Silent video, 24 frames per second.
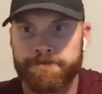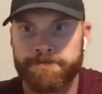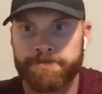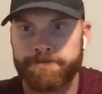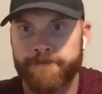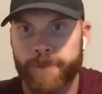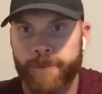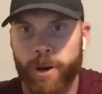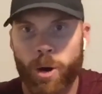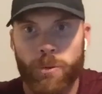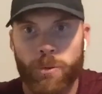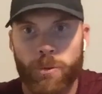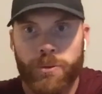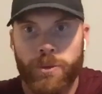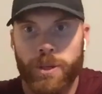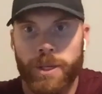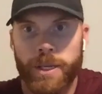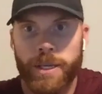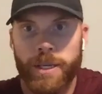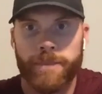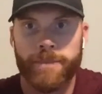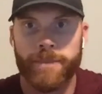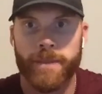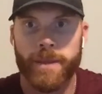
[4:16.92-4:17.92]

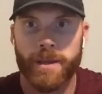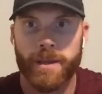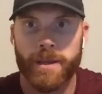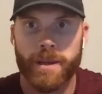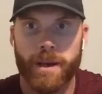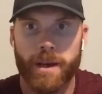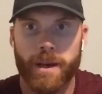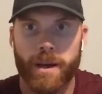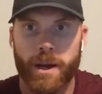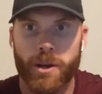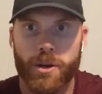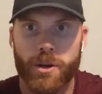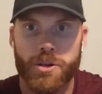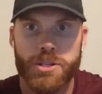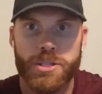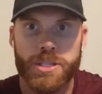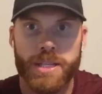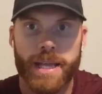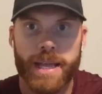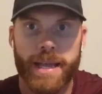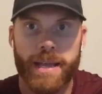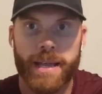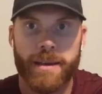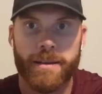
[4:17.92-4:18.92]
hopefully
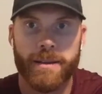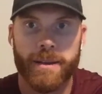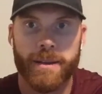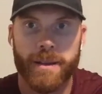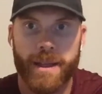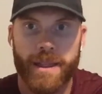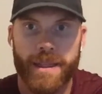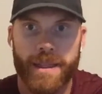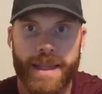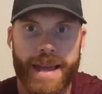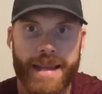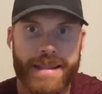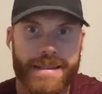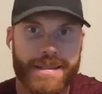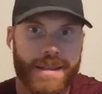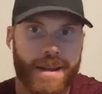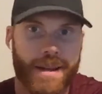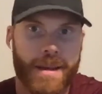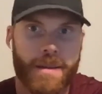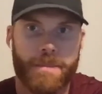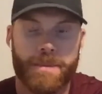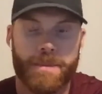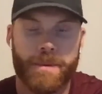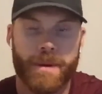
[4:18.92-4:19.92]
understand that
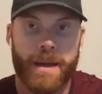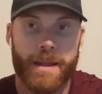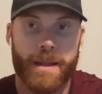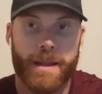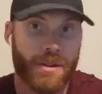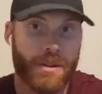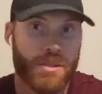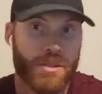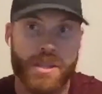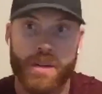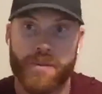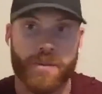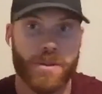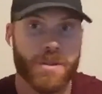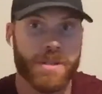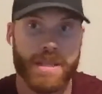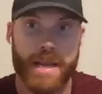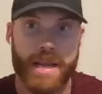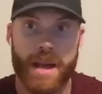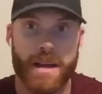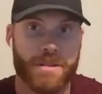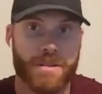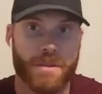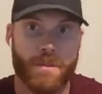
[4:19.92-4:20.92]
type. There's different
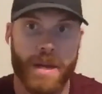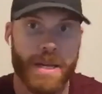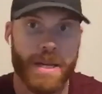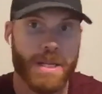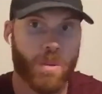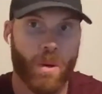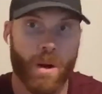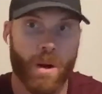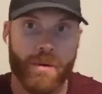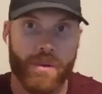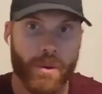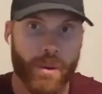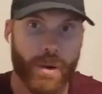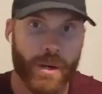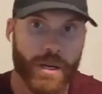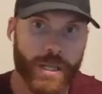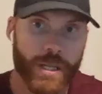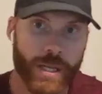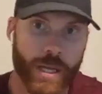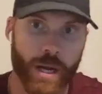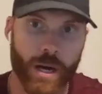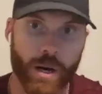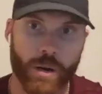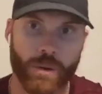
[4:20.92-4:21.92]
styles of baseball everywhere
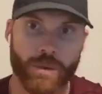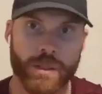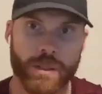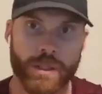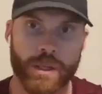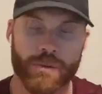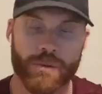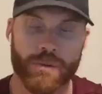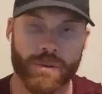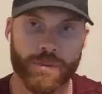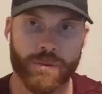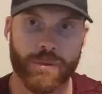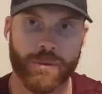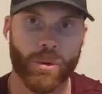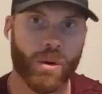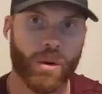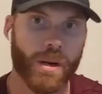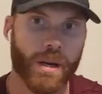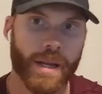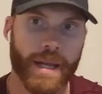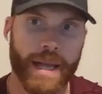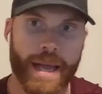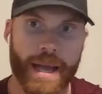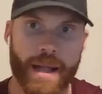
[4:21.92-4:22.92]
you go, from
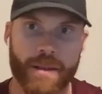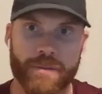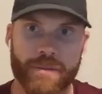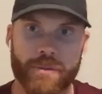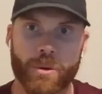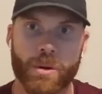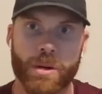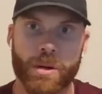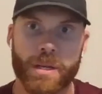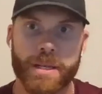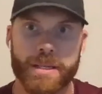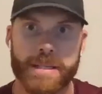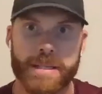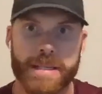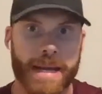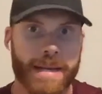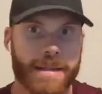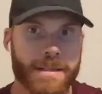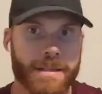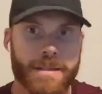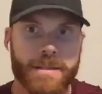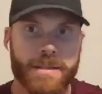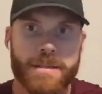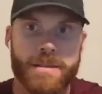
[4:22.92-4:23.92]
Florida to California,
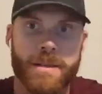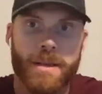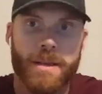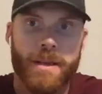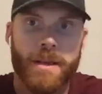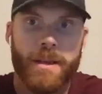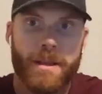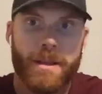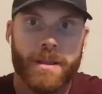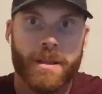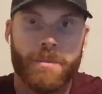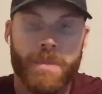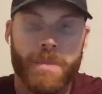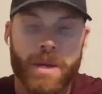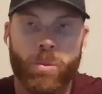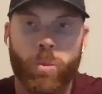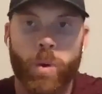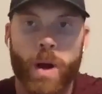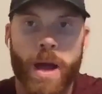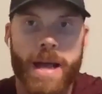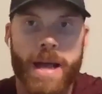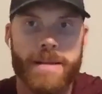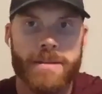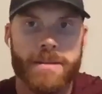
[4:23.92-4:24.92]
Texas, the
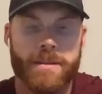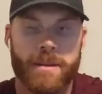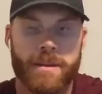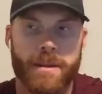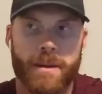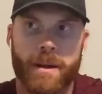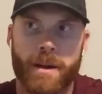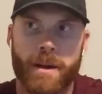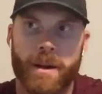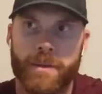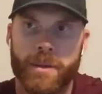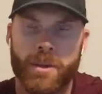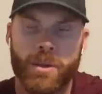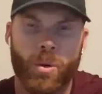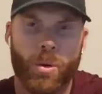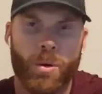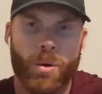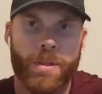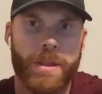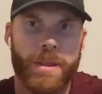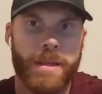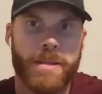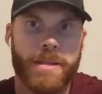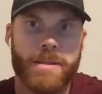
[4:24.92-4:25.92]
Midwest, the
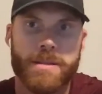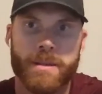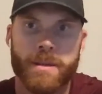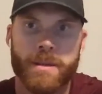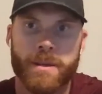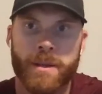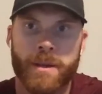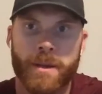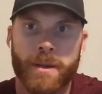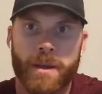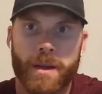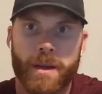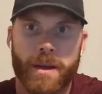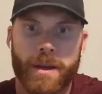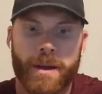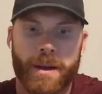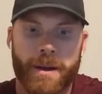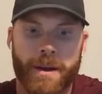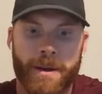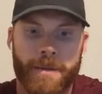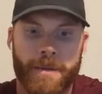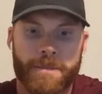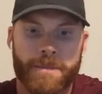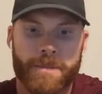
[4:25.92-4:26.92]
Northeast.
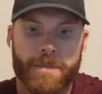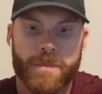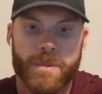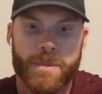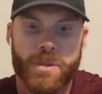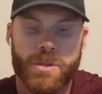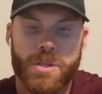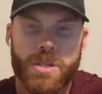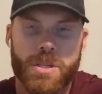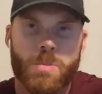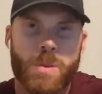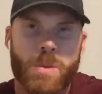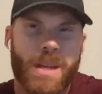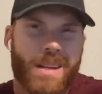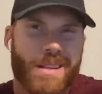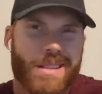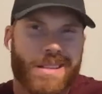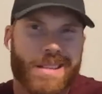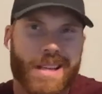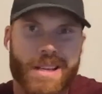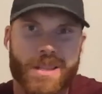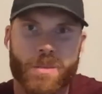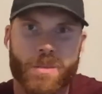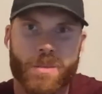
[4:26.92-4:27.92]
So just being
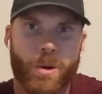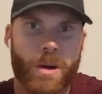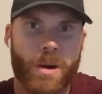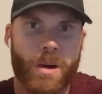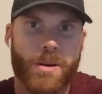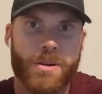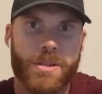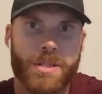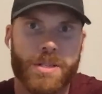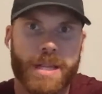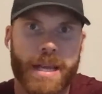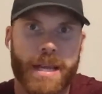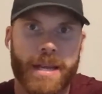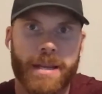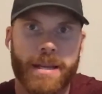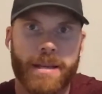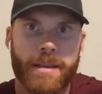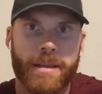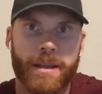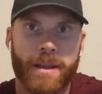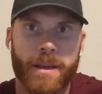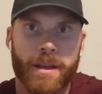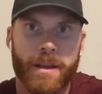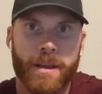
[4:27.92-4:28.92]
accessible and
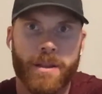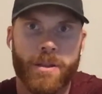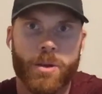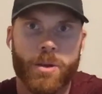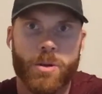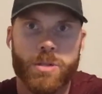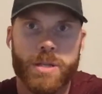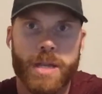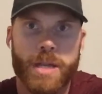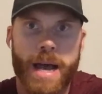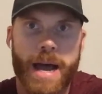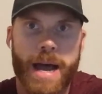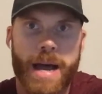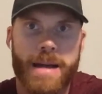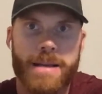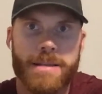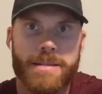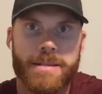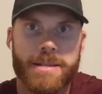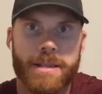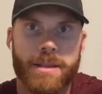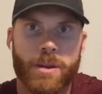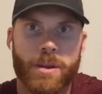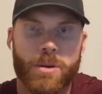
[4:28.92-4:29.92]
understanding those
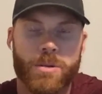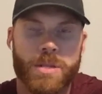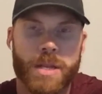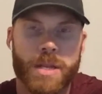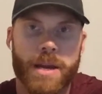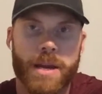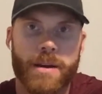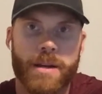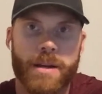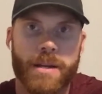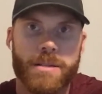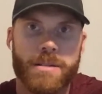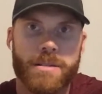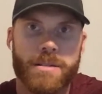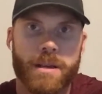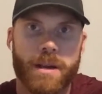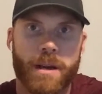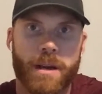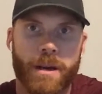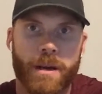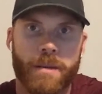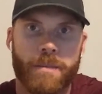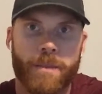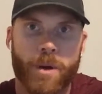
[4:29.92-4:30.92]
guys in those areas
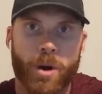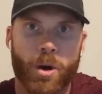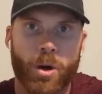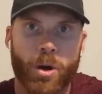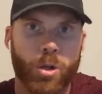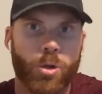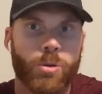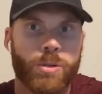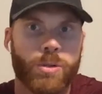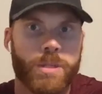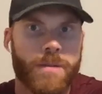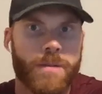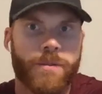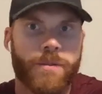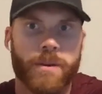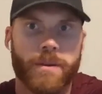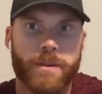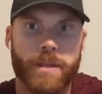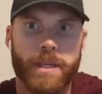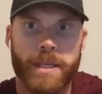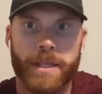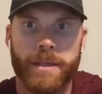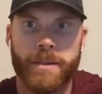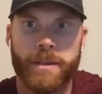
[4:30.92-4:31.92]
are a little
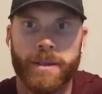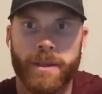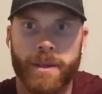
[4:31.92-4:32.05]
different. And